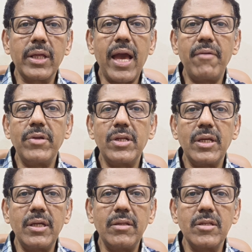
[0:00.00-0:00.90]

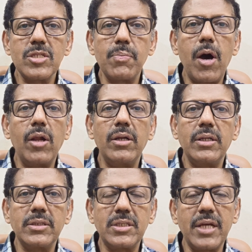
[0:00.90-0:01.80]
cavity, in the small
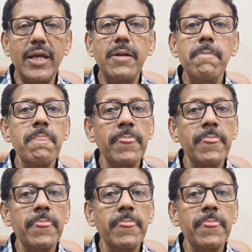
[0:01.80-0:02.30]
intestine,